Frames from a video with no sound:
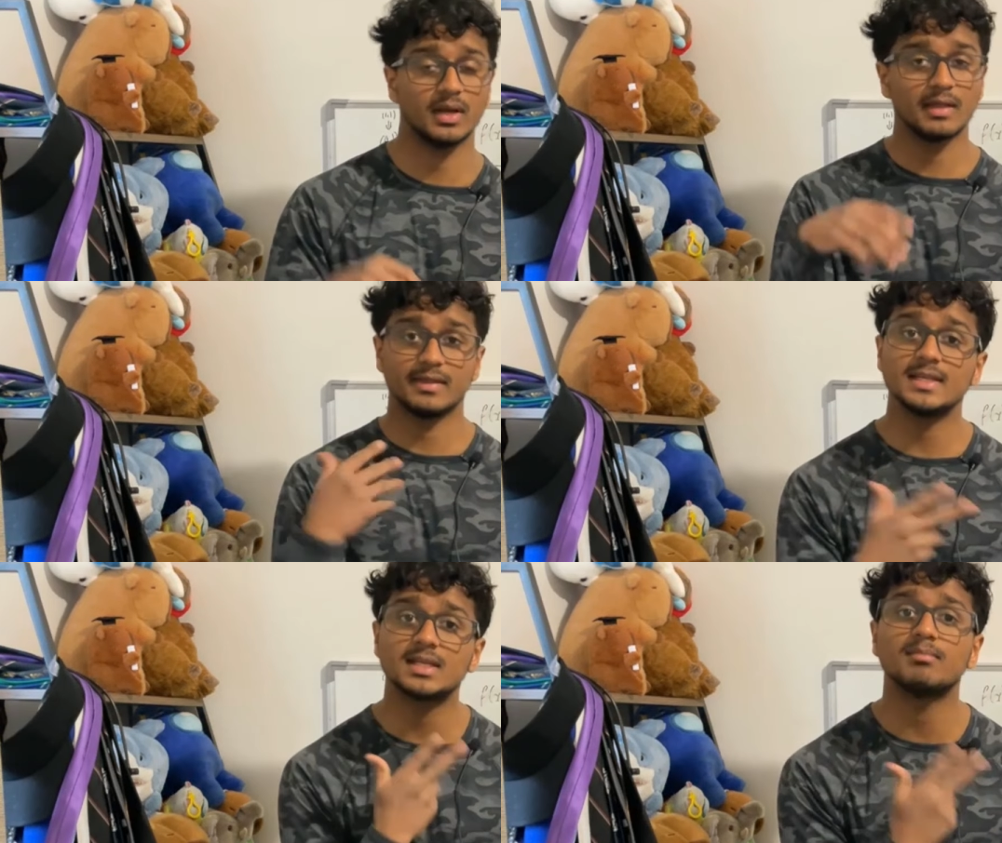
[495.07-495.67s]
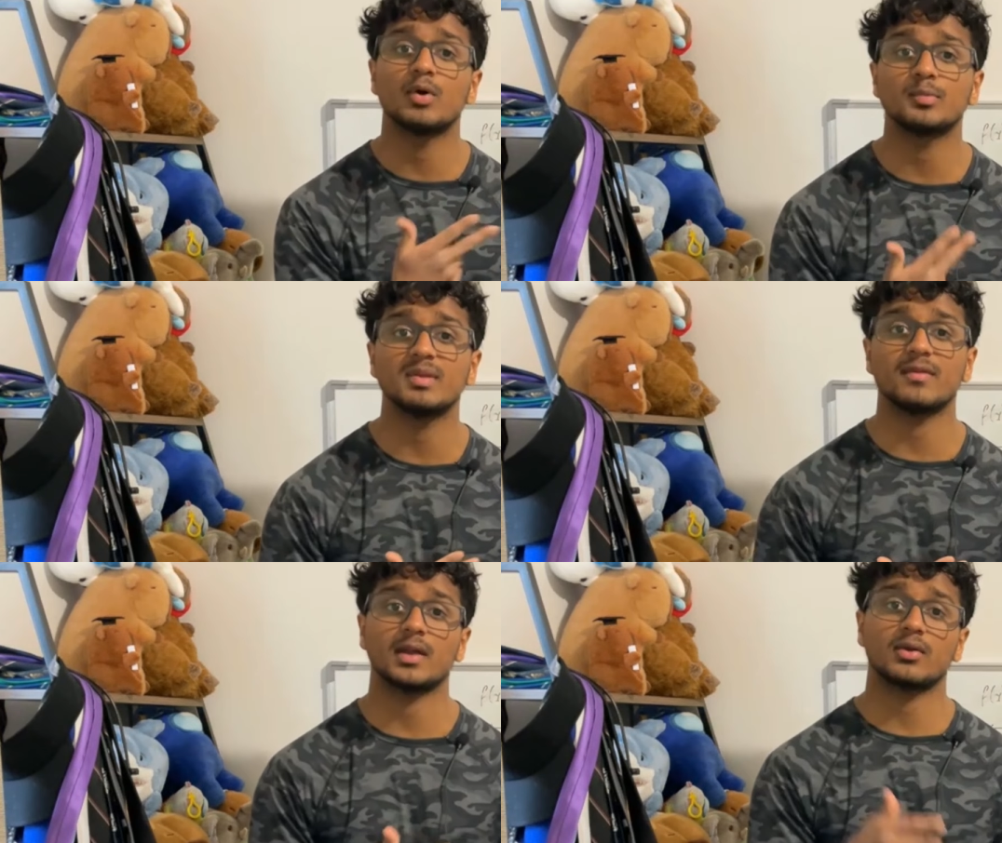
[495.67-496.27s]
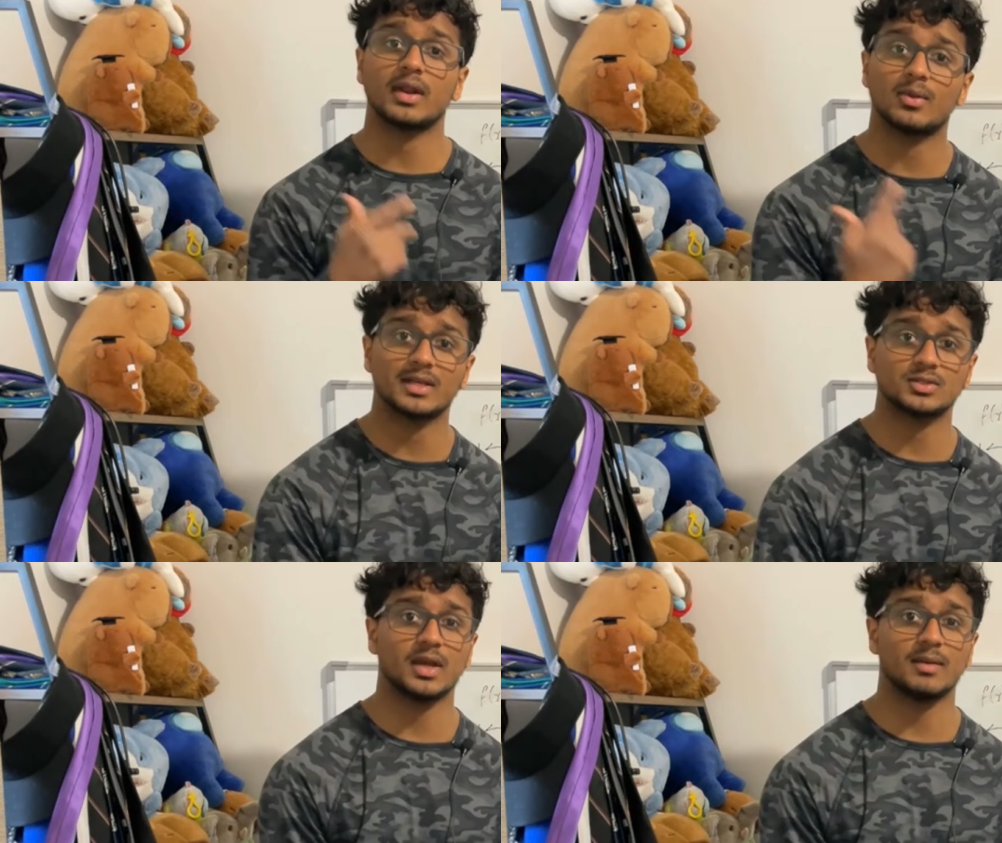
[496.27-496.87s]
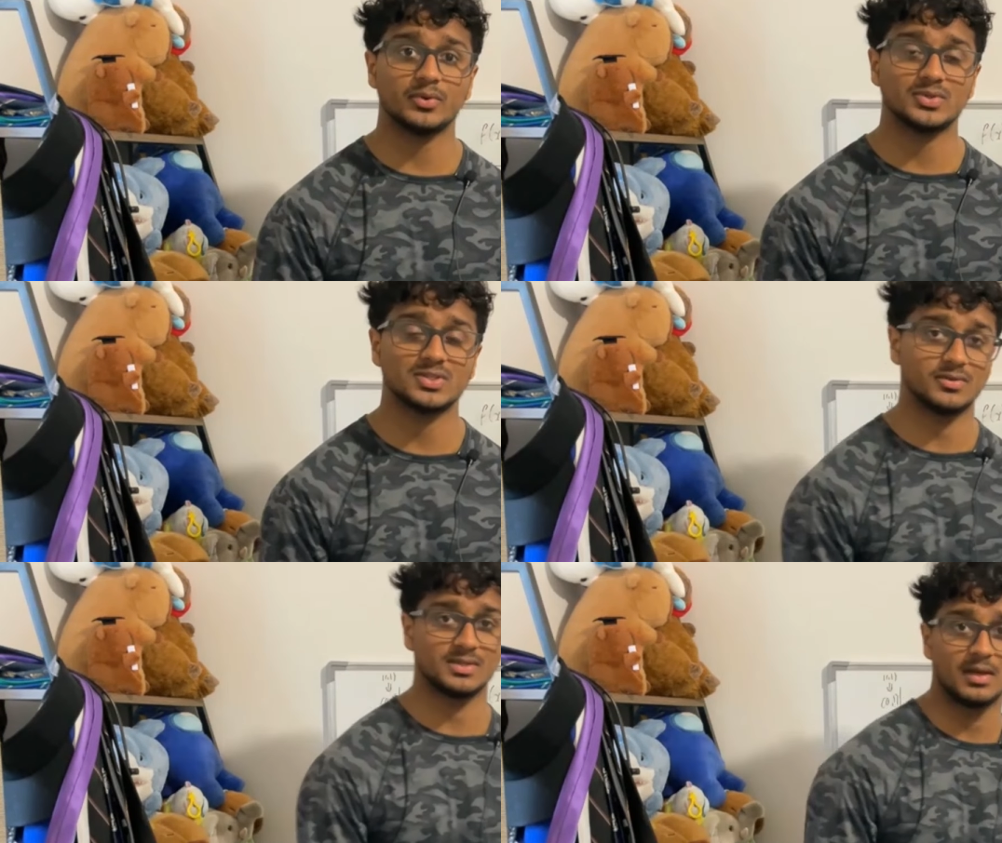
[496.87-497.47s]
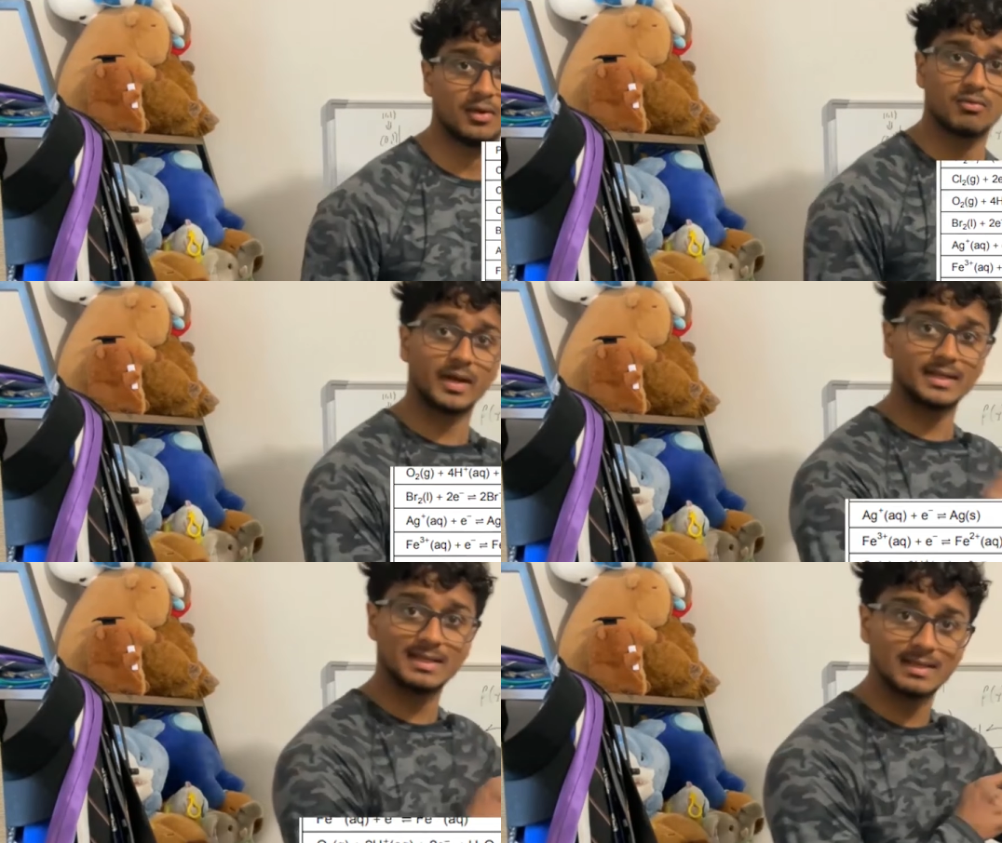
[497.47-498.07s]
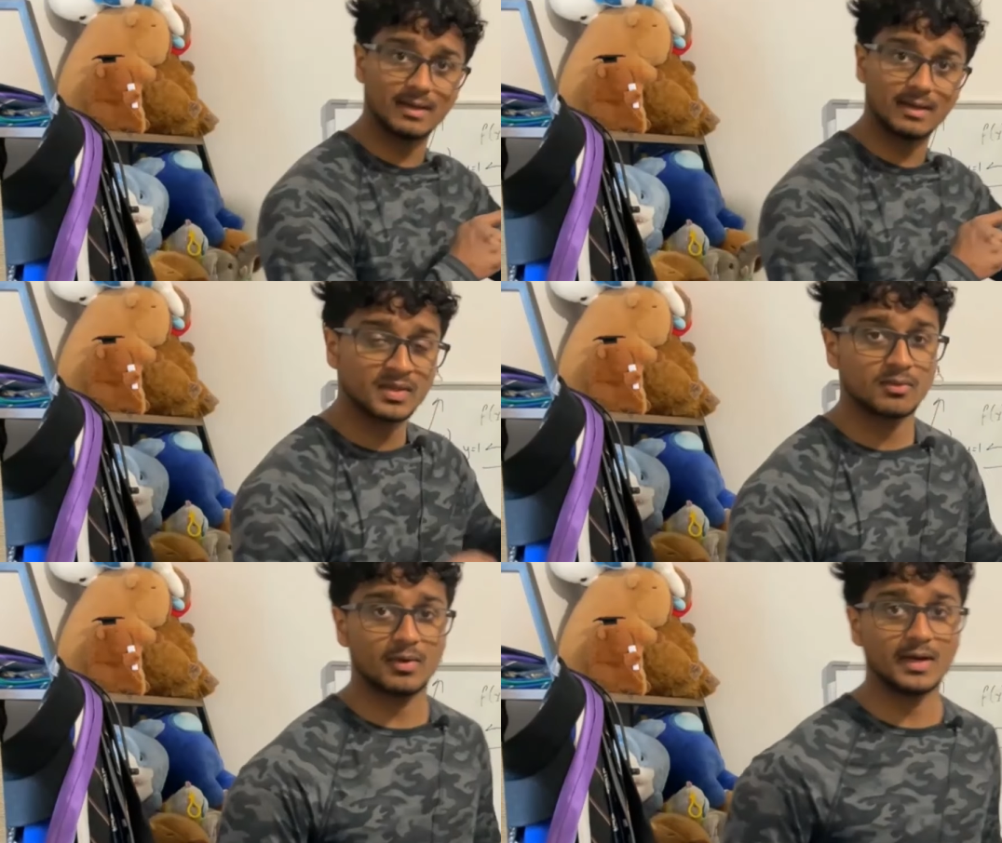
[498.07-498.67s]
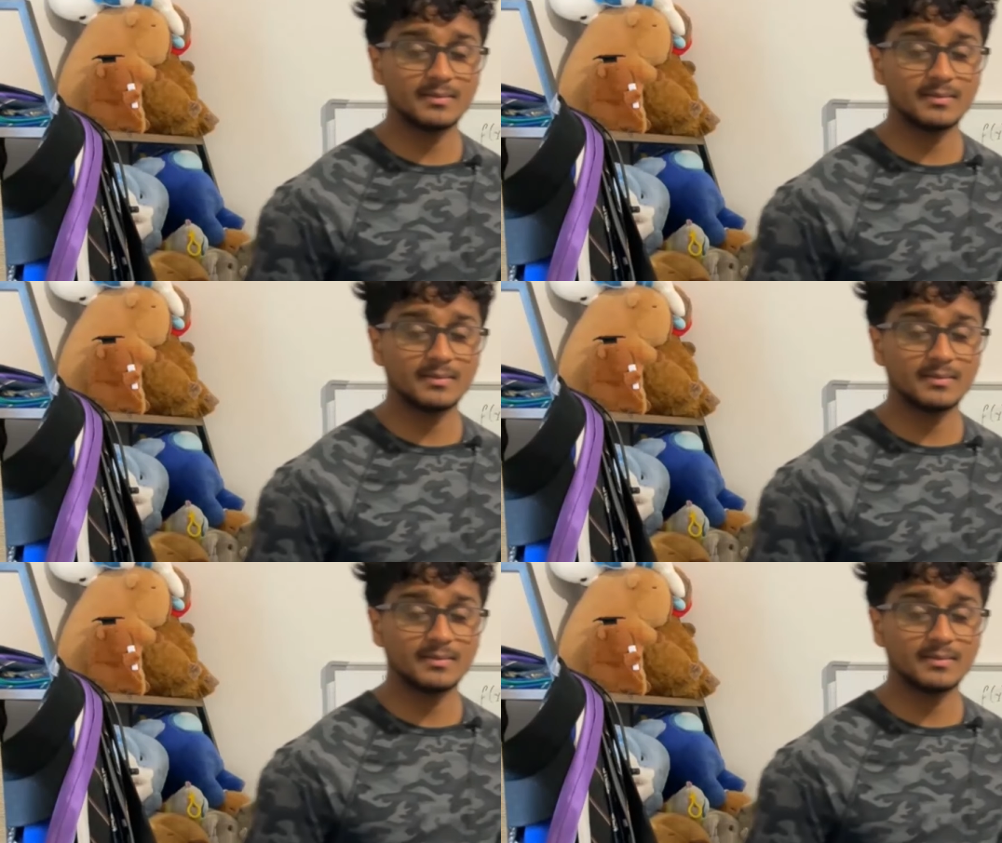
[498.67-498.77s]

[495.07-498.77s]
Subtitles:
These can both be found on our electrochemical series, right here, right?